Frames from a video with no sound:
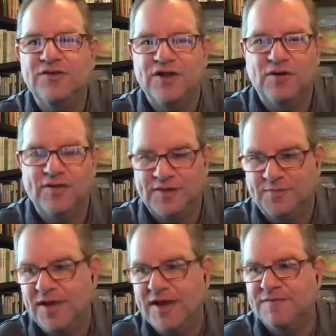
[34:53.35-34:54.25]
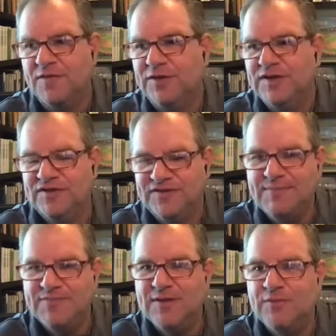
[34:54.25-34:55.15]
They don't let the play unfold. It's the mm-hmm.
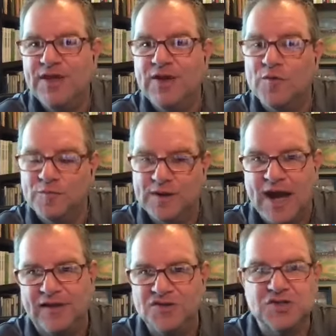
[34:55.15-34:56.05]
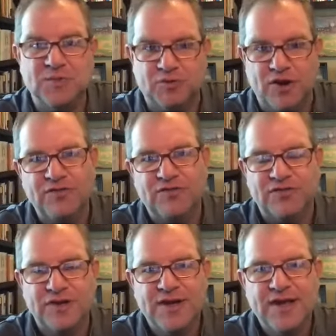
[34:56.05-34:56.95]
same thing when they go from college to the pros
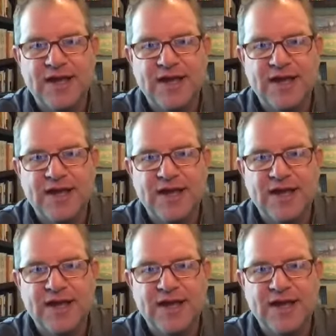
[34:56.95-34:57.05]
mm-hmm.